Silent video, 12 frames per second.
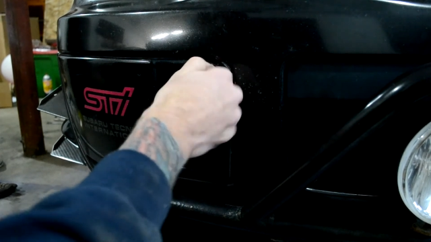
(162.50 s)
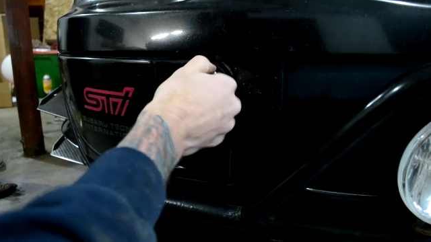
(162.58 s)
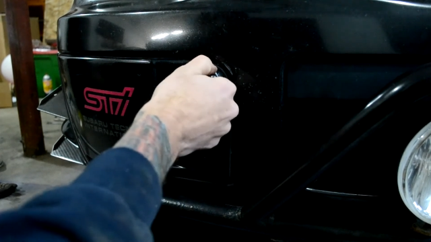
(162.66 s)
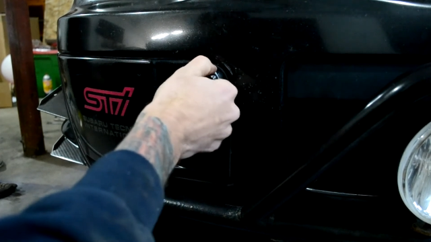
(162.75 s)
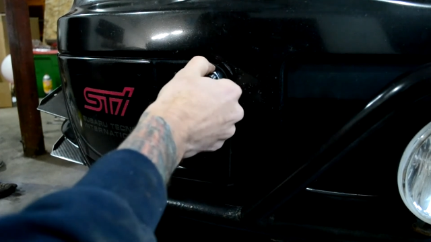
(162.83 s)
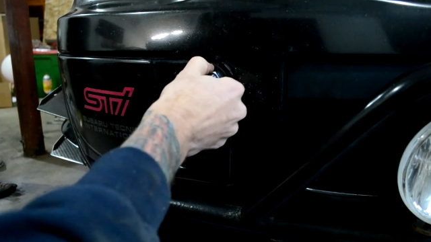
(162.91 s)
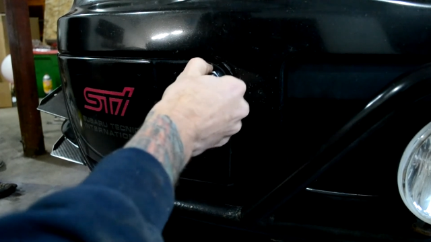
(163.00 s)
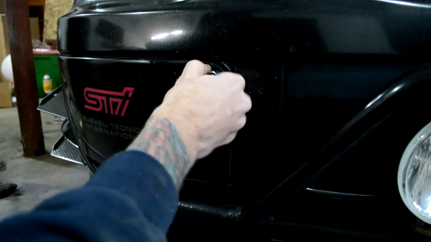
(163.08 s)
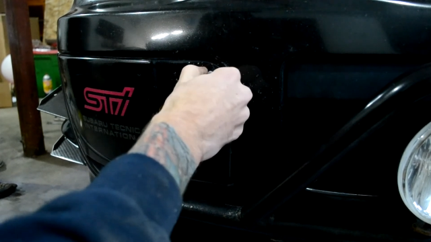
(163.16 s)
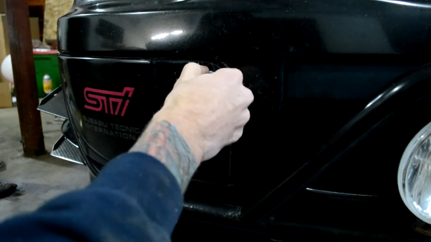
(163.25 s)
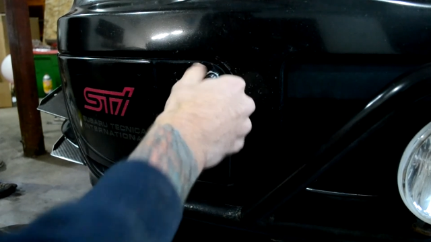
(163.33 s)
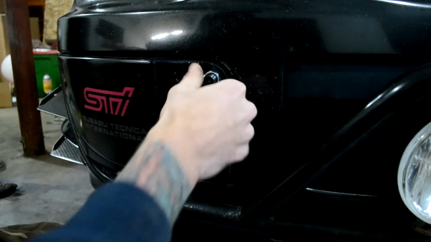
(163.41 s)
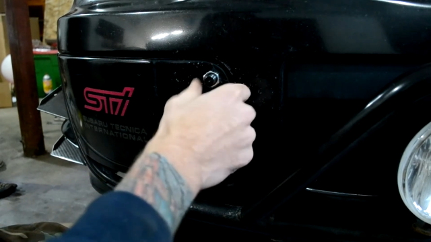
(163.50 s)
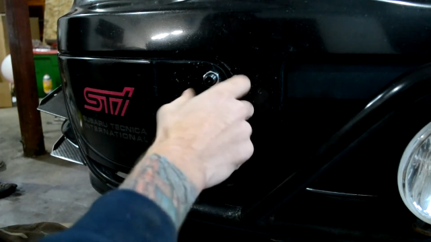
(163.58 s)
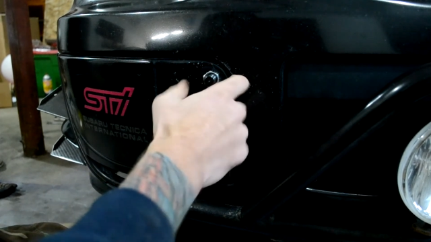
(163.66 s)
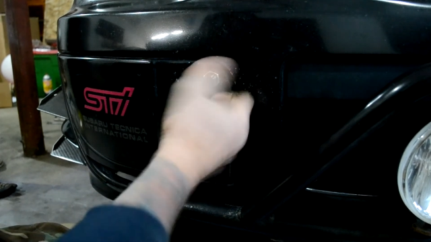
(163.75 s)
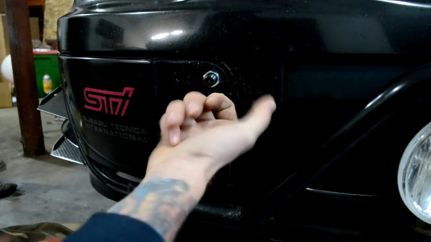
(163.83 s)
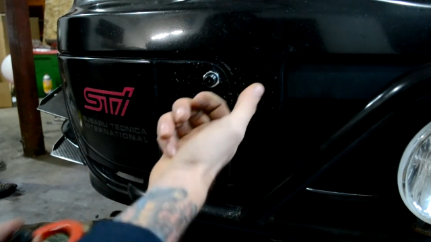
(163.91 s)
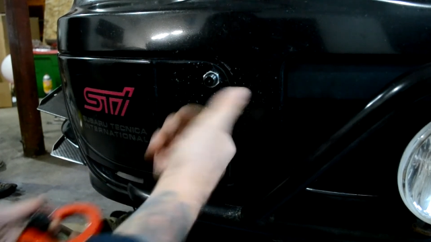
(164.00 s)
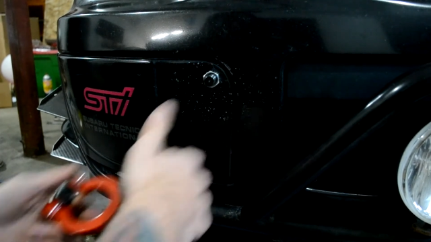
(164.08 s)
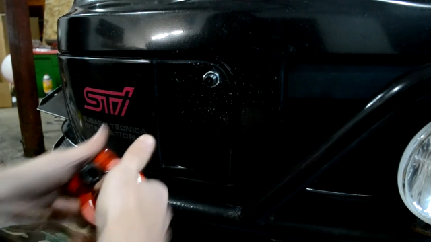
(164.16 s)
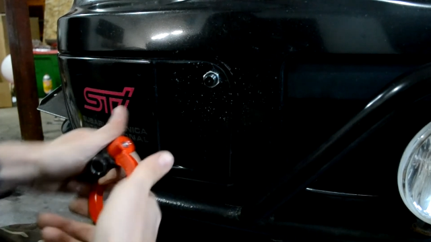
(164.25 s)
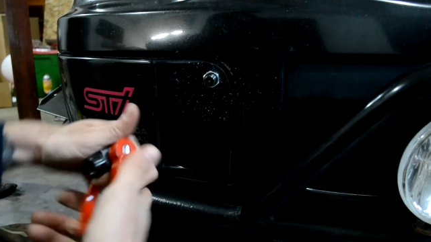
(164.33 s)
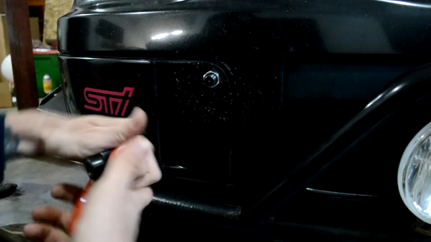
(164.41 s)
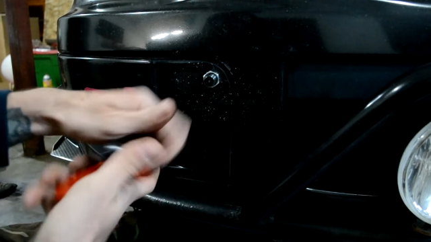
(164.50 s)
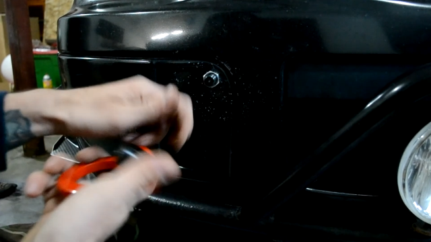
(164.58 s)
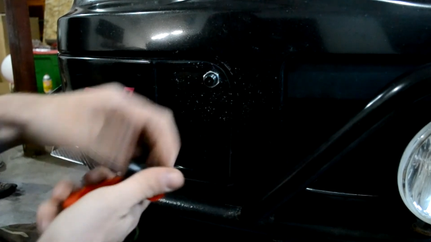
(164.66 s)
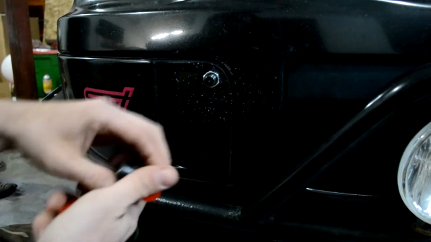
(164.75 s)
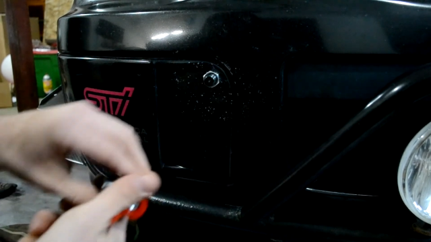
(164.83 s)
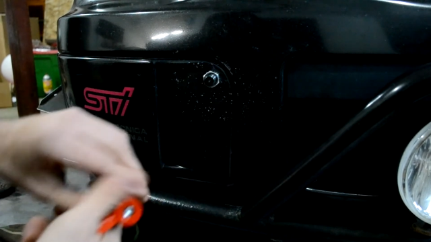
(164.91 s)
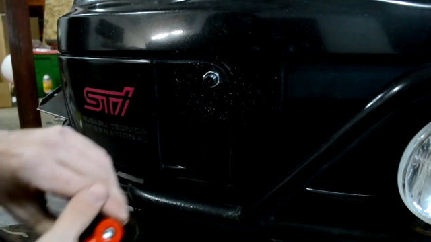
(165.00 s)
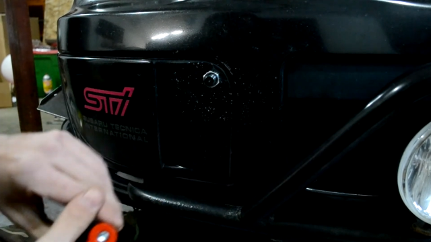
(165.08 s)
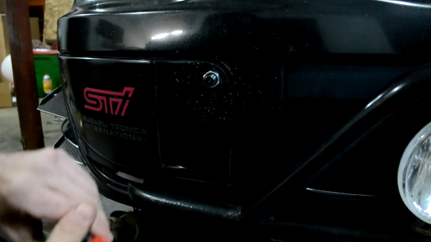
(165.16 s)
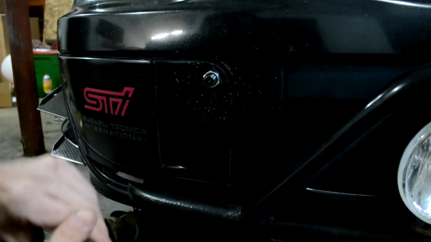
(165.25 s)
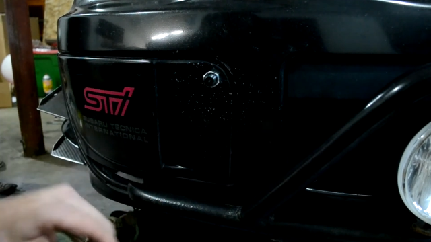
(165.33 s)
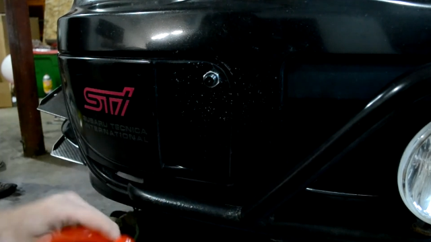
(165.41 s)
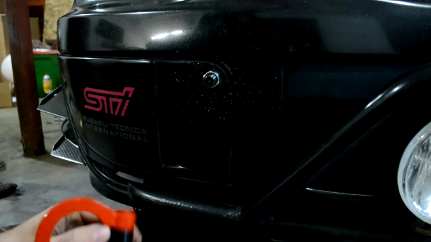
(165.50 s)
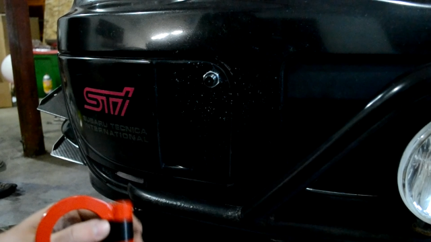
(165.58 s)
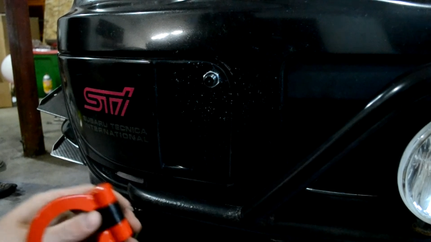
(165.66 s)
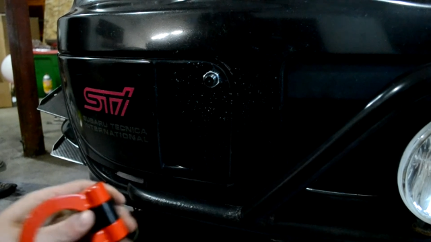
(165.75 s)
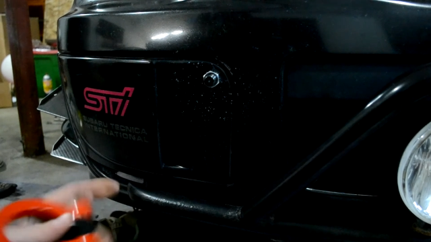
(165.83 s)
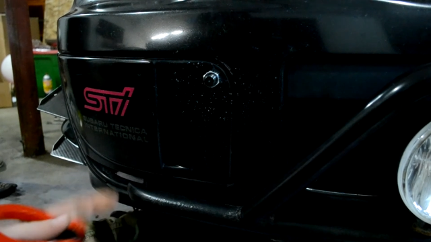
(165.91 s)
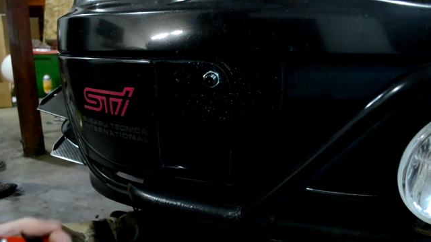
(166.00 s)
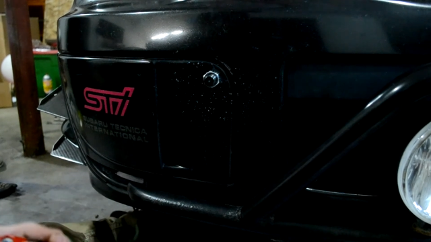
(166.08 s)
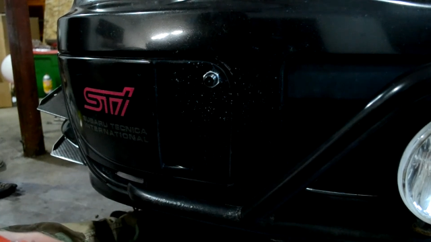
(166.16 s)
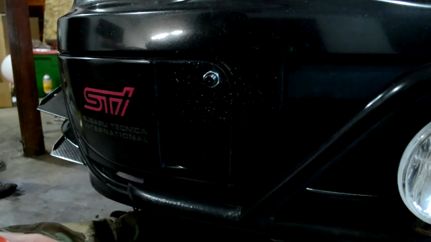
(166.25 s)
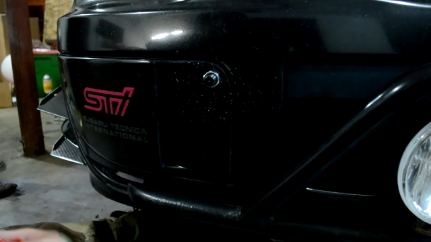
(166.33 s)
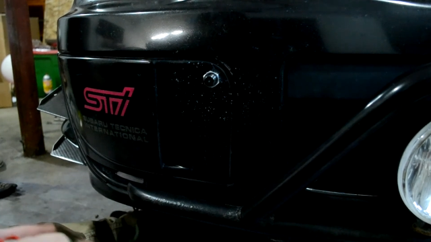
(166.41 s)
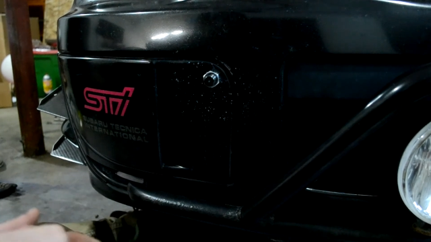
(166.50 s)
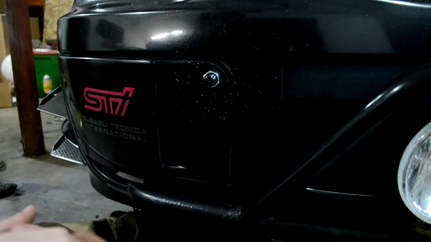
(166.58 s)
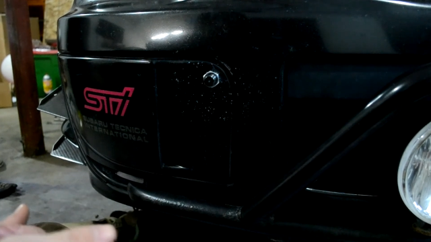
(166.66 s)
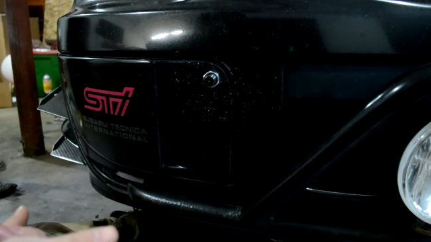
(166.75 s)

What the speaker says: Nobody's mouth can be seen.